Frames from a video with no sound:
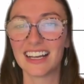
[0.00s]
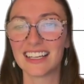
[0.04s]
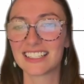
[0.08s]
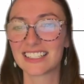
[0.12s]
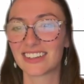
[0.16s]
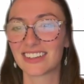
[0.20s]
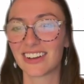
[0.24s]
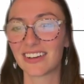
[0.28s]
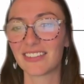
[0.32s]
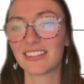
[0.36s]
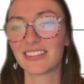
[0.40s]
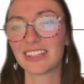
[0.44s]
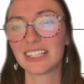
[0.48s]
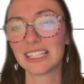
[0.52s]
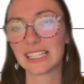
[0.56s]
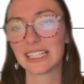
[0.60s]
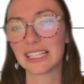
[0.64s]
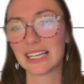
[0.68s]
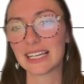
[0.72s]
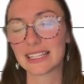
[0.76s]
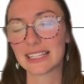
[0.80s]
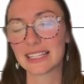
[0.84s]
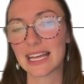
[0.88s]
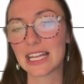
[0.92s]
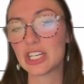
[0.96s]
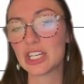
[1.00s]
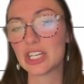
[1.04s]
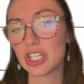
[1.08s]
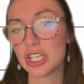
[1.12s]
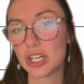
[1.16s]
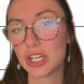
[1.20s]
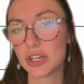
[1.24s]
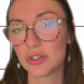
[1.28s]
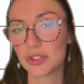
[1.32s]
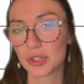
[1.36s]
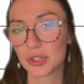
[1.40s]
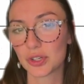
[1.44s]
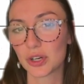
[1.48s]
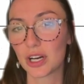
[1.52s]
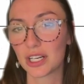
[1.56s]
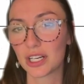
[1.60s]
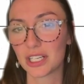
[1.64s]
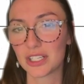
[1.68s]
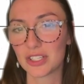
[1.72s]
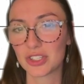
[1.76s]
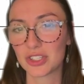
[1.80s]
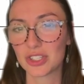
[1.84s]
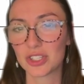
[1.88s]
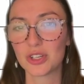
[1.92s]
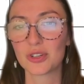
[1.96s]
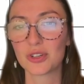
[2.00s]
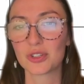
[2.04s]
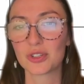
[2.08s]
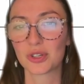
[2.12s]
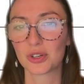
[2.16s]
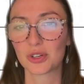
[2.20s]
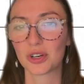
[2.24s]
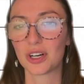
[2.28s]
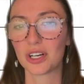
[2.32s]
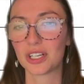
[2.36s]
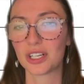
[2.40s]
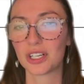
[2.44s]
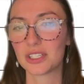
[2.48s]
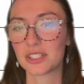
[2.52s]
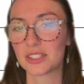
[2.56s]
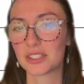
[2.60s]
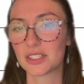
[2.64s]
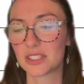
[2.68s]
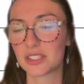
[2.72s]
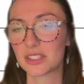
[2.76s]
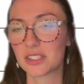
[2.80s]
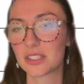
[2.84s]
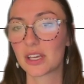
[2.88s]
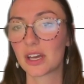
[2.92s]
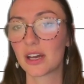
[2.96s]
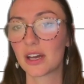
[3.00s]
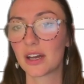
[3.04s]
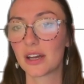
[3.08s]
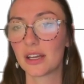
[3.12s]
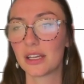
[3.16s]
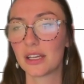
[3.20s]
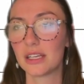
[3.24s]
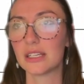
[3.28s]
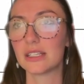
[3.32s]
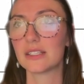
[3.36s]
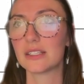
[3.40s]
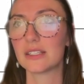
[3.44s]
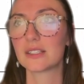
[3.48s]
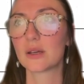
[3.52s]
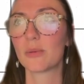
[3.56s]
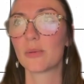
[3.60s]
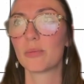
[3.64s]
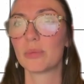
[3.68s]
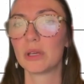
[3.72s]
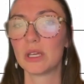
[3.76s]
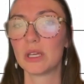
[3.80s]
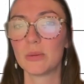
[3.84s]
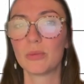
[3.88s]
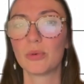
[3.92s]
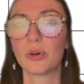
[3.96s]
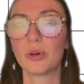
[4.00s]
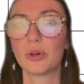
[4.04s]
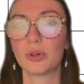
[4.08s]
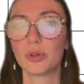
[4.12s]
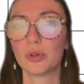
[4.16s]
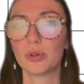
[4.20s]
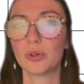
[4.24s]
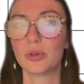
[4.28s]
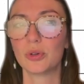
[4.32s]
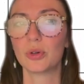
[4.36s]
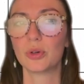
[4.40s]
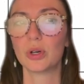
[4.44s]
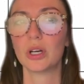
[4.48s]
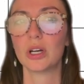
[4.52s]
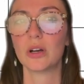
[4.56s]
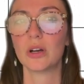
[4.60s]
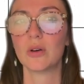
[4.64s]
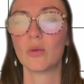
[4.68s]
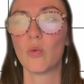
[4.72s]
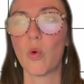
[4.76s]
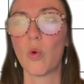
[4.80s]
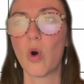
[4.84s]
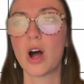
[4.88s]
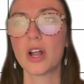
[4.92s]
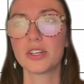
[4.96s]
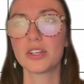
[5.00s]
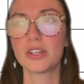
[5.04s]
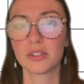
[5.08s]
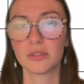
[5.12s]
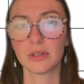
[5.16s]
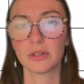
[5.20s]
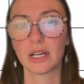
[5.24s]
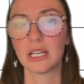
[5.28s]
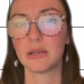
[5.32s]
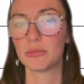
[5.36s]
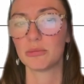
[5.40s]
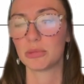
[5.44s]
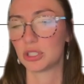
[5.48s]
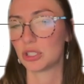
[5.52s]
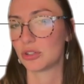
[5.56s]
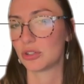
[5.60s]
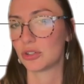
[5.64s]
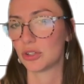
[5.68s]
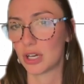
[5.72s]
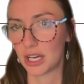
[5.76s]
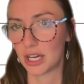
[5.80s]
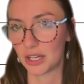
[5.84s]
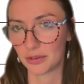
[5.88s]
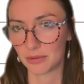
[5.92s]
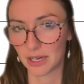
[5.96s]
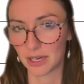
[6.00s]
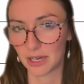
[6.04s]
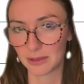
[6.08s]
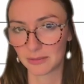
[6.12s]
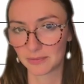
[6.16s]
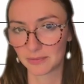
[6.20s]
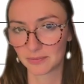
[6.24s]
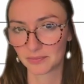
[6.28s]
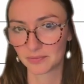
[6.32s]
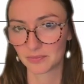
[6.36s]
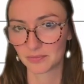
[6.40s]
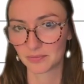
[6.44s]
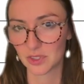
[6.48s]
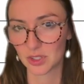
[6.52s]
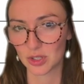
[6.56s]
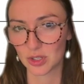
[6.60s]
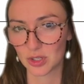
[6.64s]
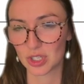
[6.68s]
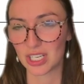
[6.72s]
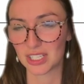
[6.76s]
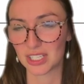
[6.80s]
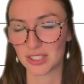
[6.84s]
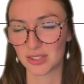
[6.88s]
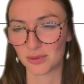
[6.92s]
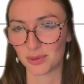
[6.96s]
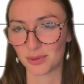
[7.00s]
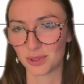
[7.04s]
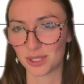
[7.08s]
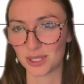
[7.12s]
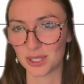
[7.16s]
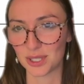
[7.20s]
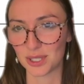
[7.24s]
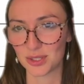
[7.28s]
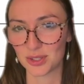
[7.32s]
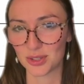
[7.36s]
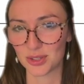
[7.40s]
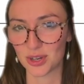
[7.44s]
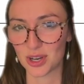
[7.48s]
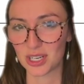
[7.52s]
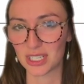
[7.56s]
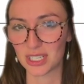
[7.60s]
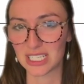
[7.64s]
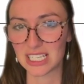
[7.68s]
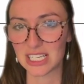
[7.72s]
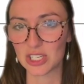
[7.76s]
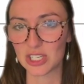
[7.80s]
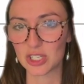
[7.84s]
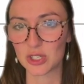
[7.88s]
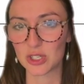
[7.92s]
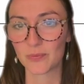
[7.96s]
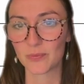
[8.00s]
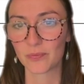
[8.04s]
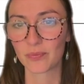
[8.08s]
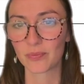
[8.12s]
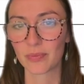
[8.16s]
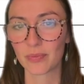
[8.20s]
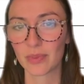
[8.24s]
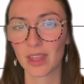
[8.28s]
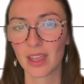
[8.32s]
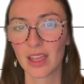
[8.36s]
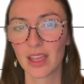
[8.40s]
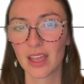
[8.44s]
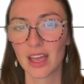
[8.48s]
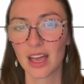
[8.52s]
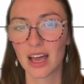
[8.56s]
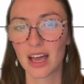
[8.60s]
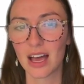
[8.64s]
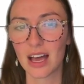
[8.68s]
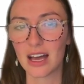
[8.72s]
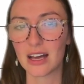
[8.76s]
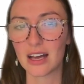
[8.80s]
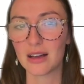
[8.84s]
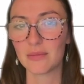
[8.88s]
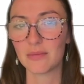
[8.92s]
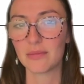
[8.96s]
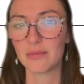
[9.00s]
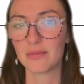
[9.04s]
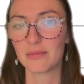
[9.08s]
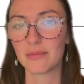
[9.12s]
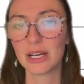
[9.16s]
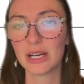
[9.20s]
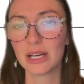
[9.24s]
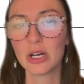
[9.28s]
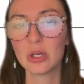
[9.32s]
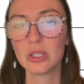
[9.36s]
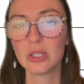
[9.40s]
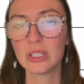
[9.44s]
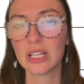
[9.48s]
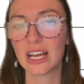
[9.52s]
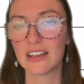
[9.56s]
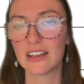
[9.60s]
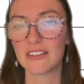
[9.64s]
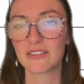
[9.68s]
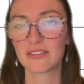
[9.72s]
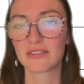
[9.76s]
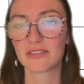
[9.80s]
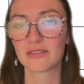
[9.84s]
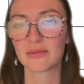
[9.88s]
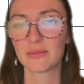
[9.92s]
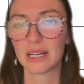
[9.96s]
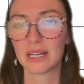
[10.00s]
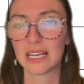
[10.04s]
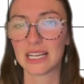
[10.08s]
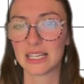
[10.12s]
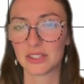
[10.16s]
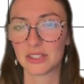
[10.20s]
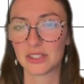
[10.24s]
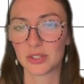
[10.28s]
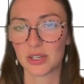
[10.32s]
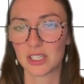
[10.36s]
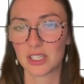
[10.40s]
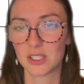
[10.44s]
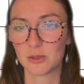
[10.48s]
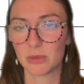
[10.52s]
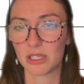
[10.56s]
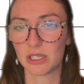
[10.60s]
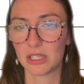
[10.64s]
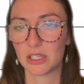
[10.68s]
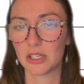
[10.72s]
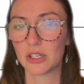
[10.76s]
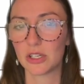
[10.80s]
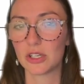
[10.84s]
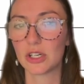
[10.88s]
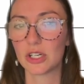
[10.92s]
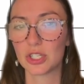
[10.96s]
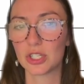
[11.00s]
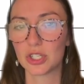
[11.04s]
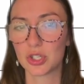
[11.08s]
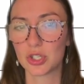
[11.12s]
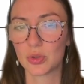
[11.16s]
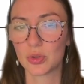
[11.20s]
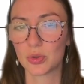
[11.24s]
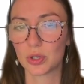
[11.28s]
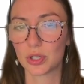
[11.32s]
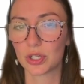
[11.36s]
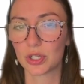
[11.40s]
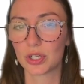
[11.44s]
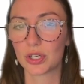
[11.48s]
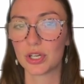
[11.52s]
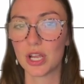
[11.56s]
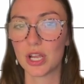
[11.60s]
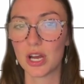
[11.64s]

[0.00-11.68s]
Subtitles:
So I really like that. And she knows her audience. She knows her audience is people who want to write but don't know how to write. So she has a really strong niche. My whole life, my answer has been an assured